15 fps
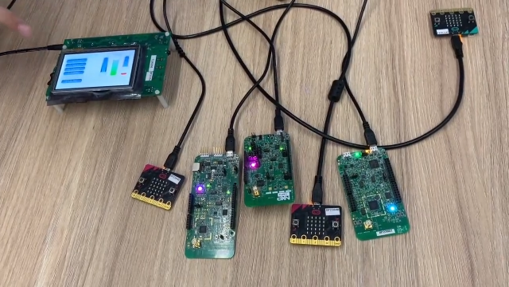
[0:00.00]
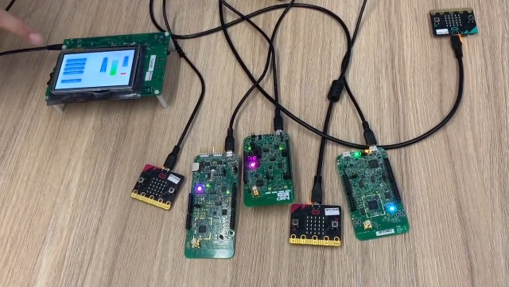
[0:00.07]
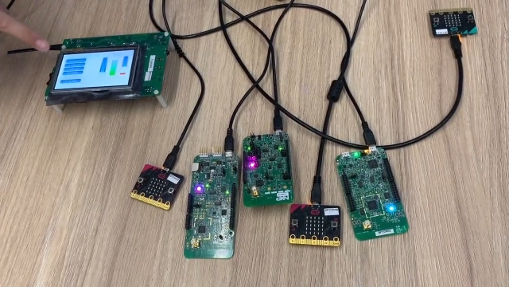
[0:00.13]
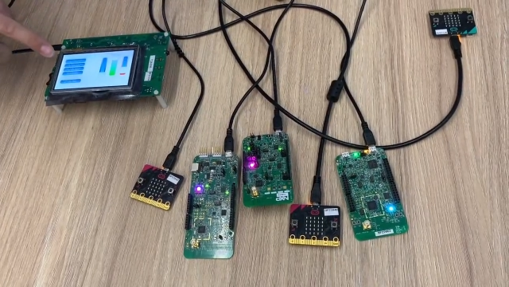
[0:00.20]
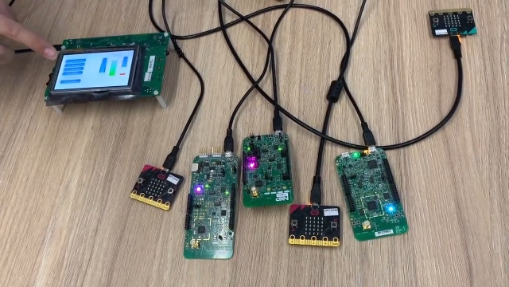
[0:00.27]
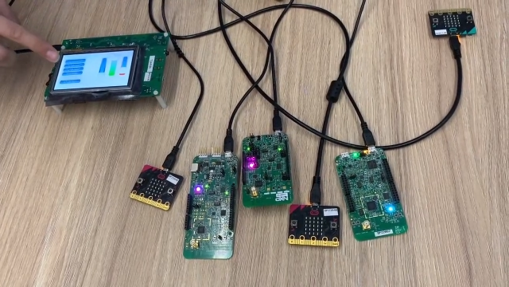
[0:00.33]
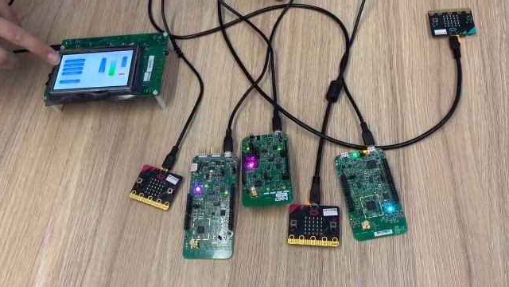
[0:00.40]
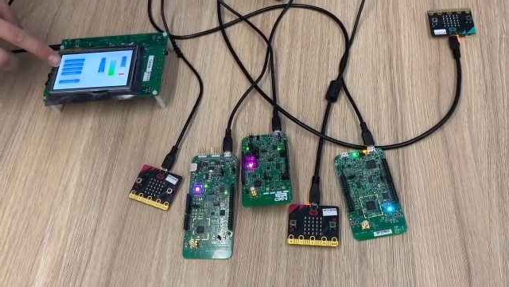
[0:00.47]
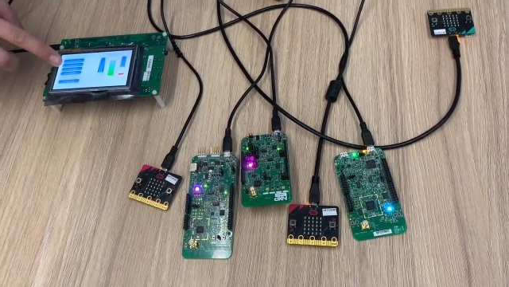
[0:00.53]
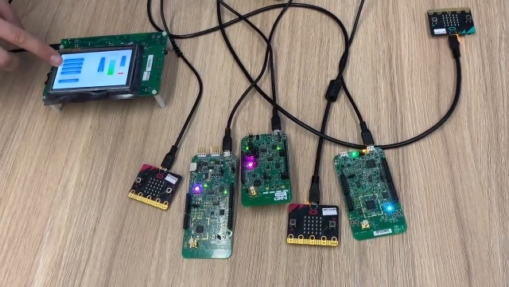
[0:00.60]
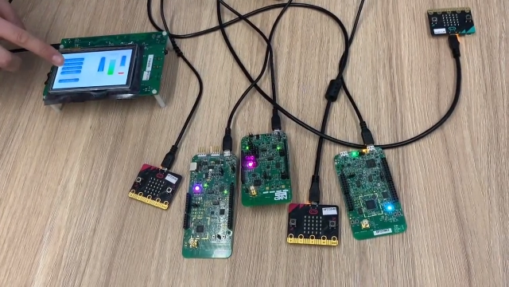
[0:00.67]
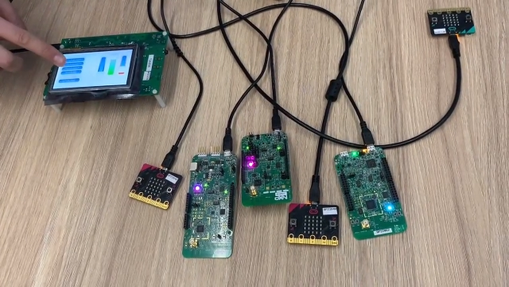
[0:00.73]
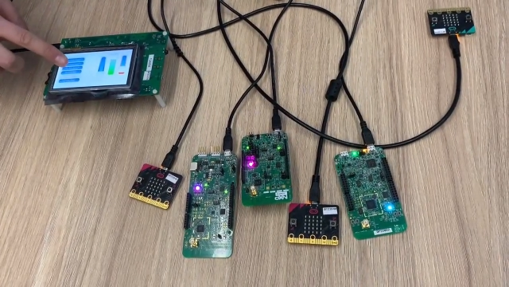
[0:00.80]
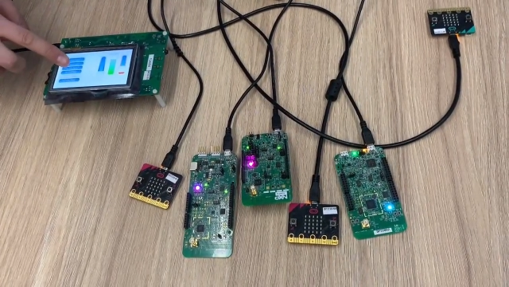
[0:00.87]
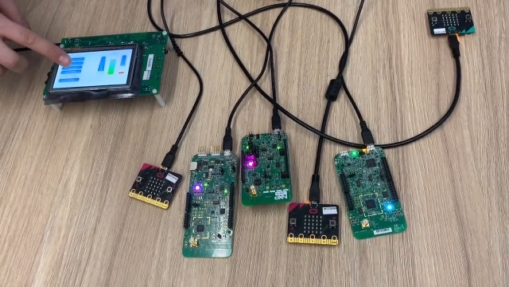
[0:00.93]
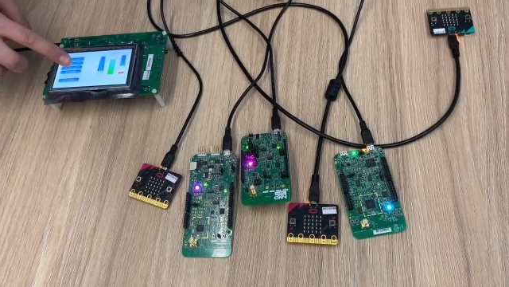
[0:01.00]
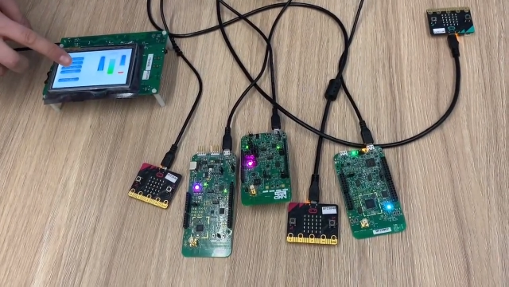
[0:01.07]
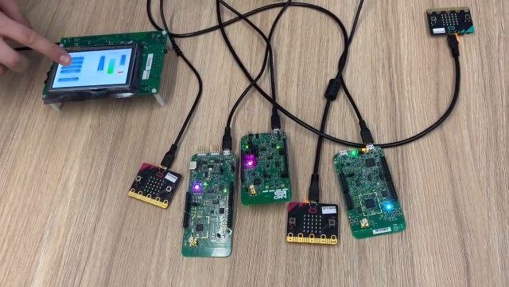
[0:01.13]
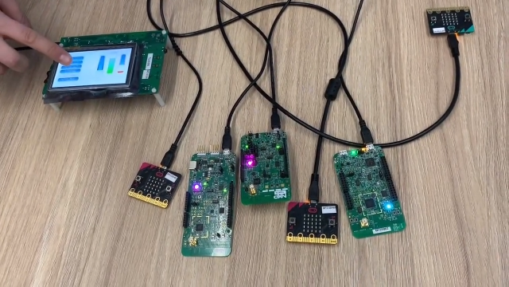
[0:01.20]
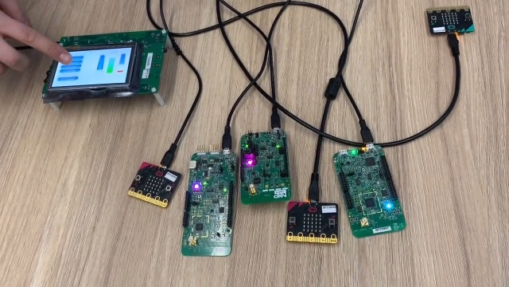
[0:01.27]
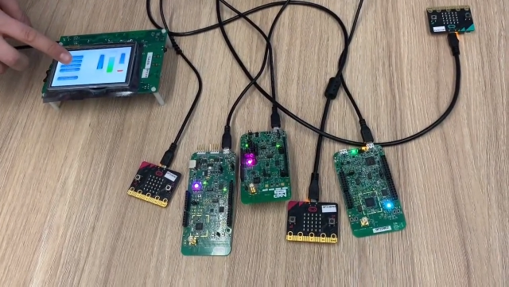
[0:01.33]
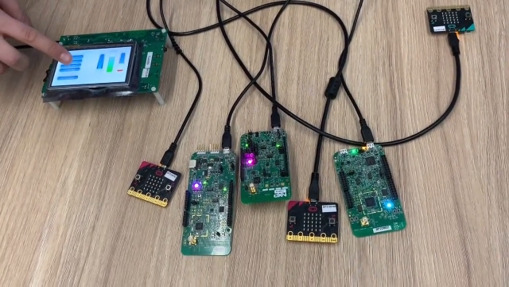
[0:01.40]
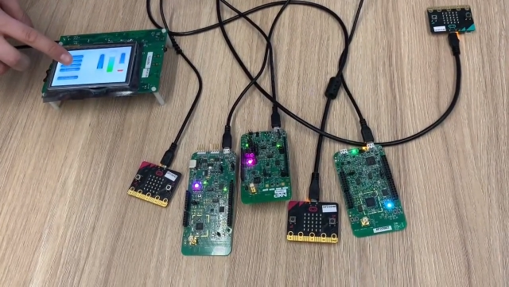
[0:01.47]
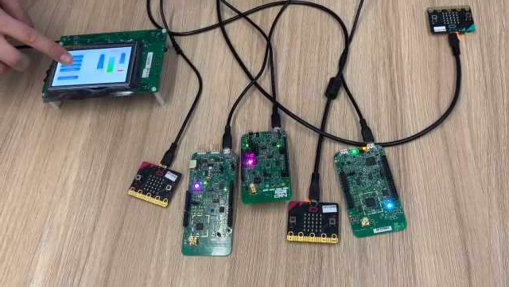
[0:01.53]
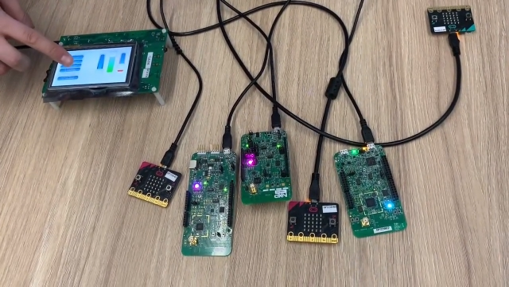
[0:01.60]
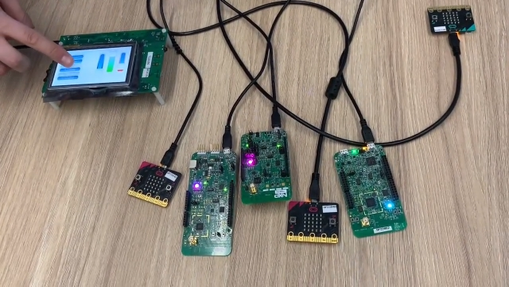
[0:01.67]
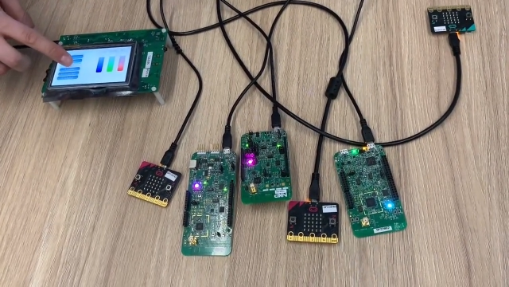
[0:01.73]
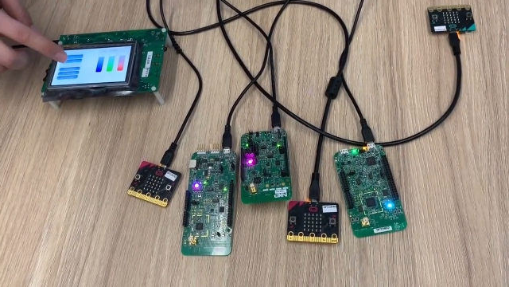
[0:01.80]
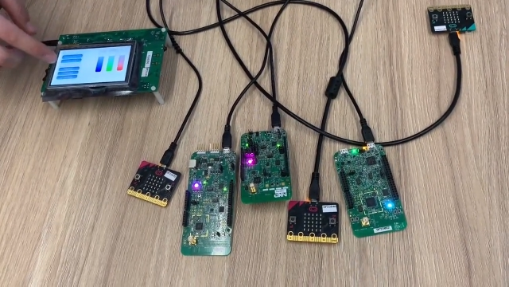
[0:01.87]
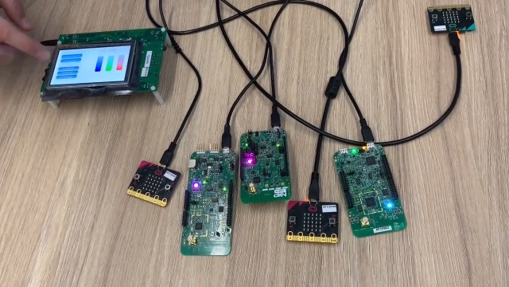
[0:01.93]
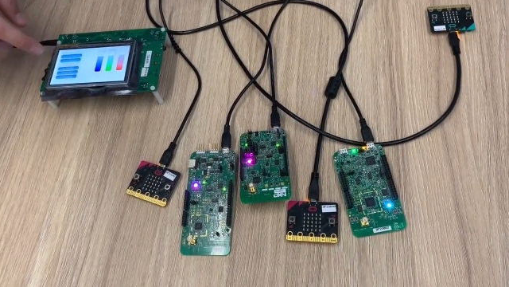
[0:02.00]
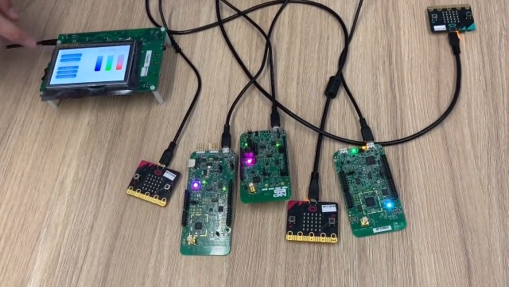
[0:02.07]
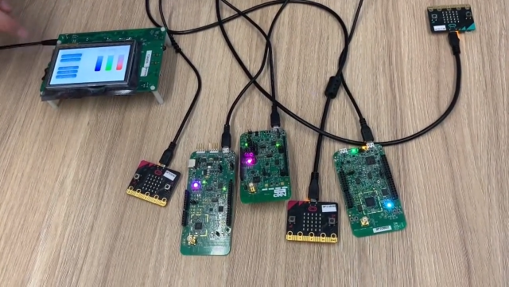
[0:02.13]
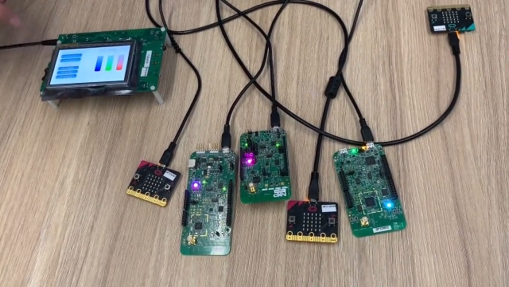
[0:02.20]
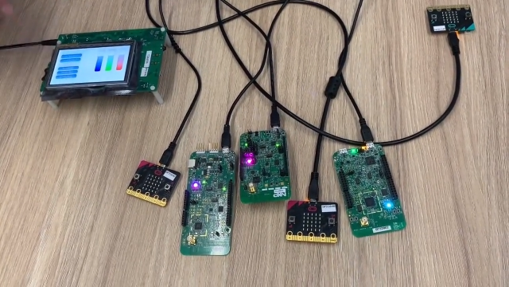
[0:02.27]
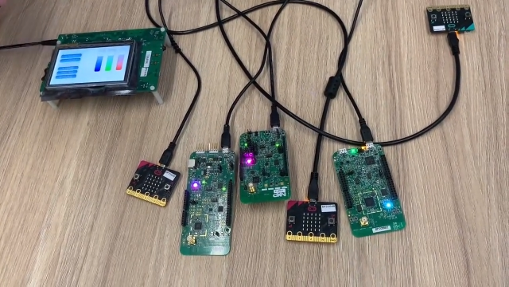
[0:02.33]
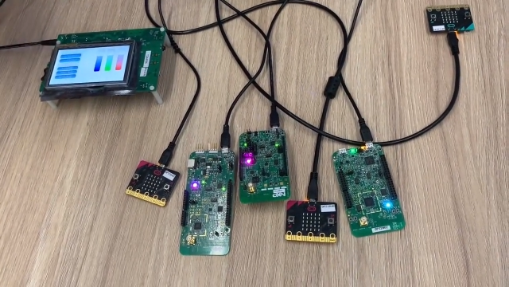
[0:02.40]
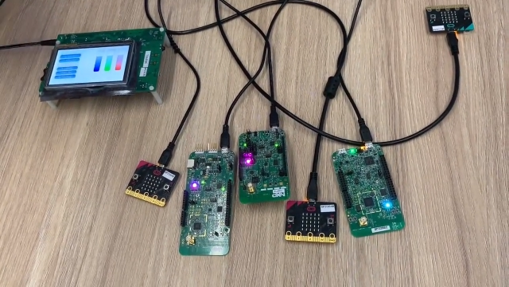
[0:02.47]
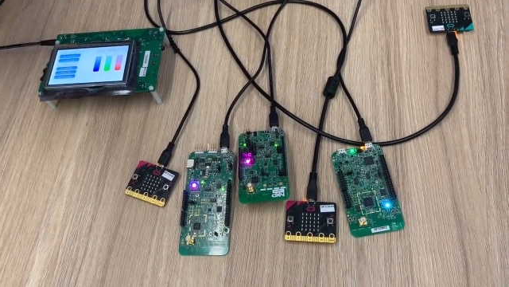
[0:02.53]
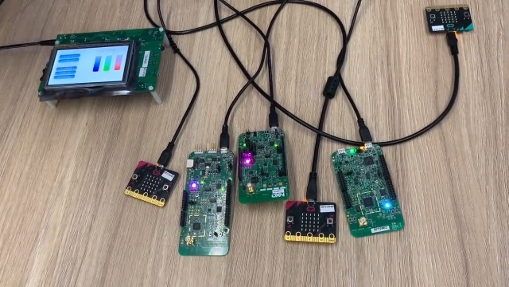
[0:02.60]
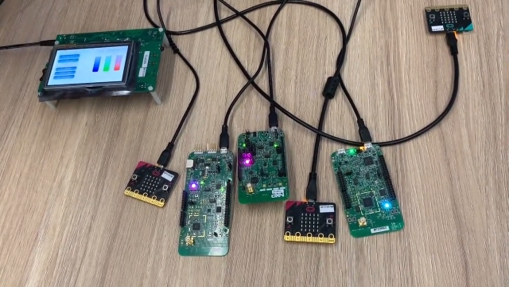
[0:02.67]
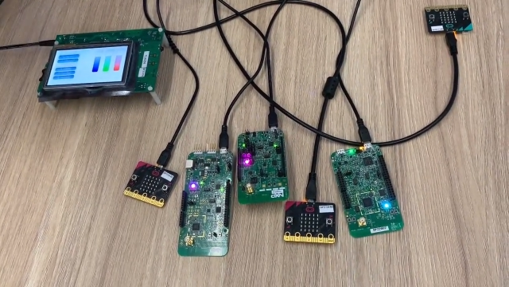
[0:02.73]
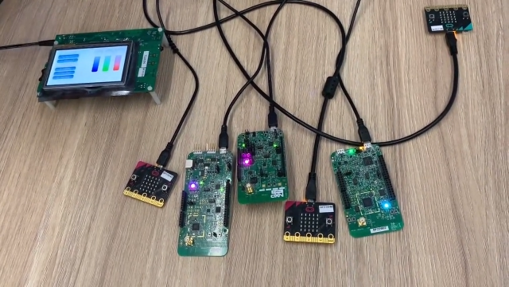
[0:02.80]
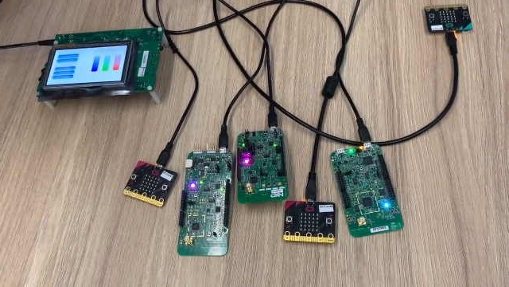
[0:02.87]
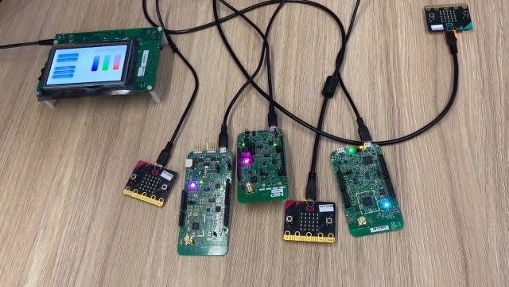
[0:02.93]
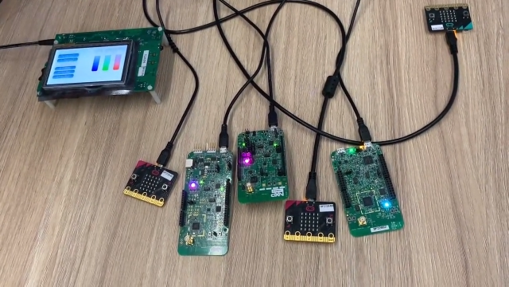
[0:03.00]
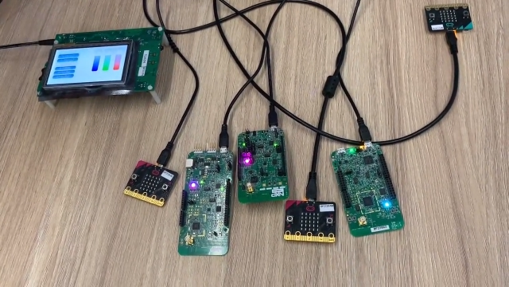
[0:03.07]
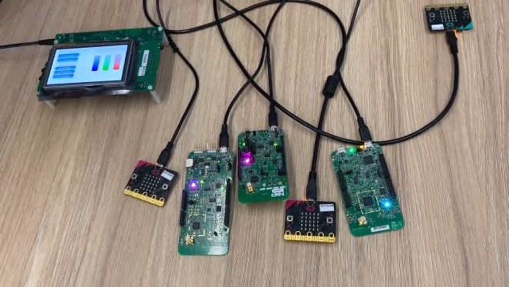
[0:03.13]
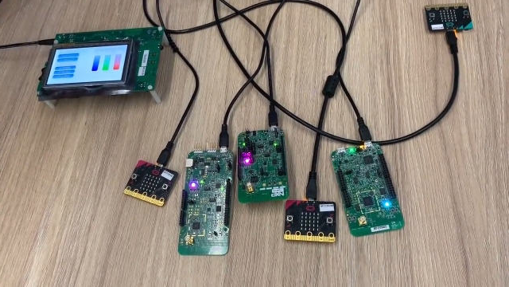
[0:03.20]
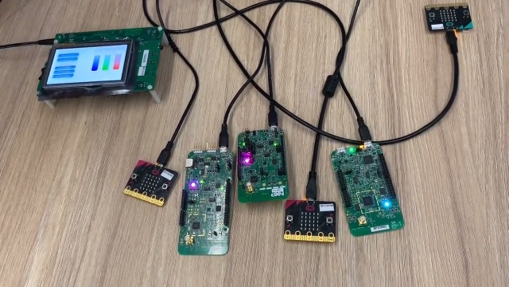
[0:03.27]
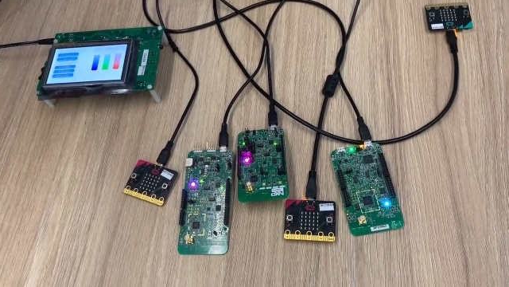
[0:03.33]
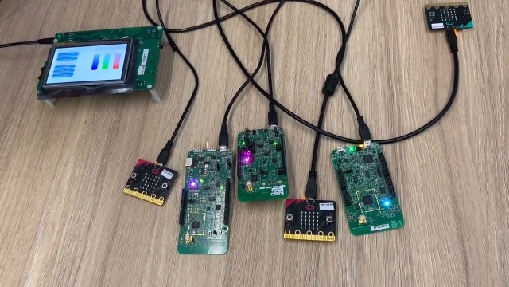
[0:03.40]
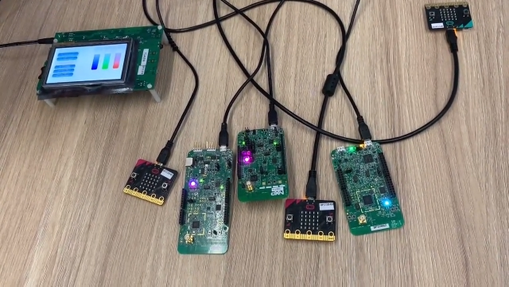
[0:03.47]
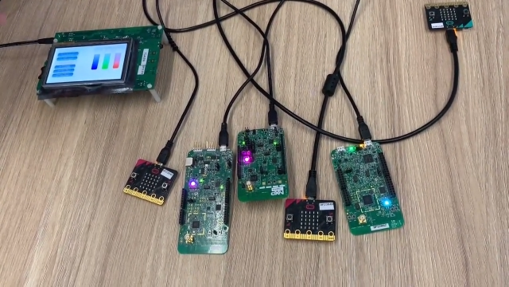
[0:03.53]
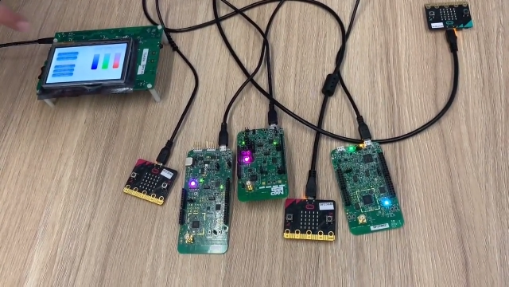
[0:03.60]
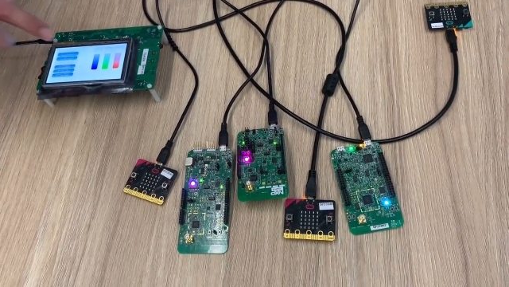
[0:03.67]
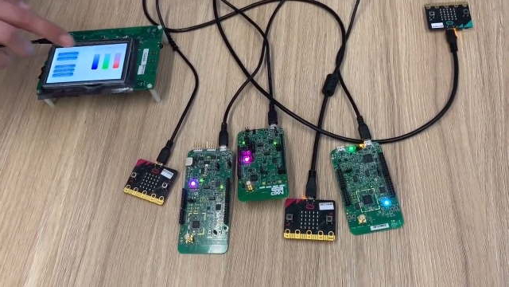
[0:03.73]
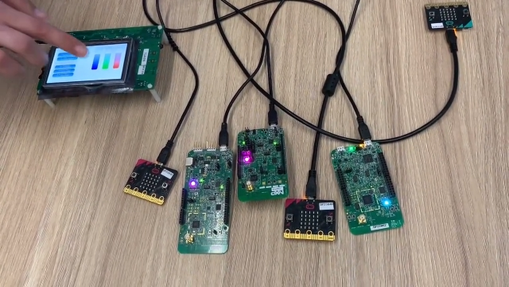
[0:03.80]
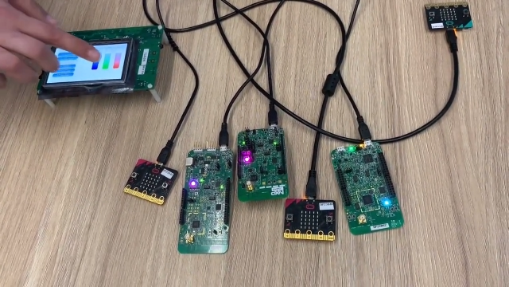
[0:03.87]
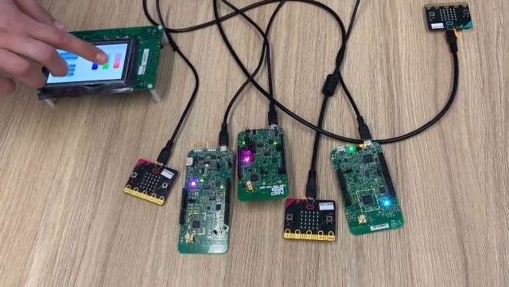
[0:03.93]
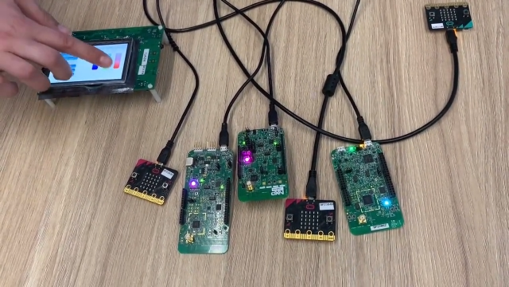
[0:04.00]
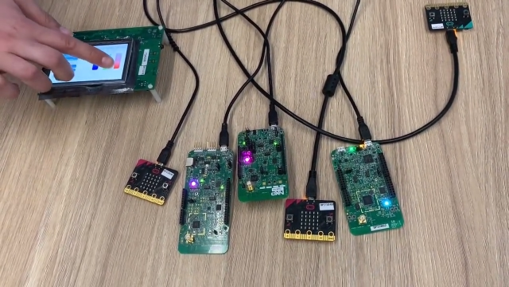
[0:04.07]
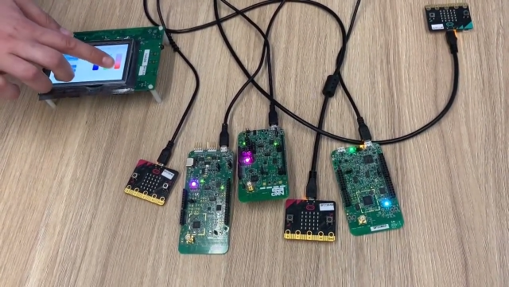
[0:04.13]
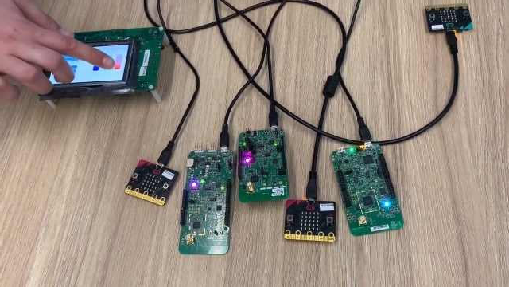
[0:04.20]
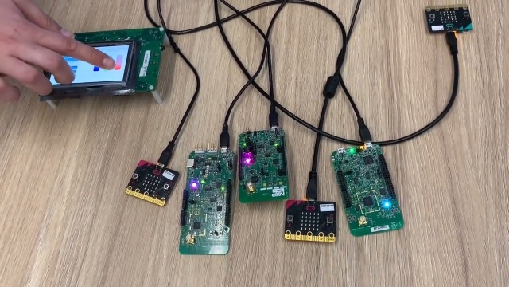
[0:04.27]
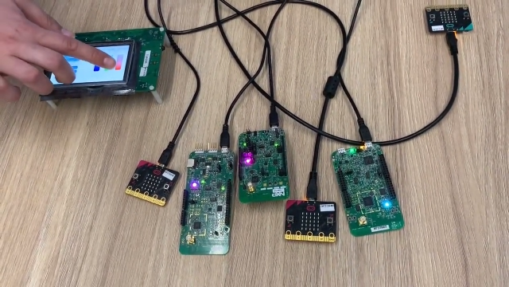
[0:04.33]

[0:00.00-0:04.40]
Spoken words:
No face is visible, so there are no lips to read.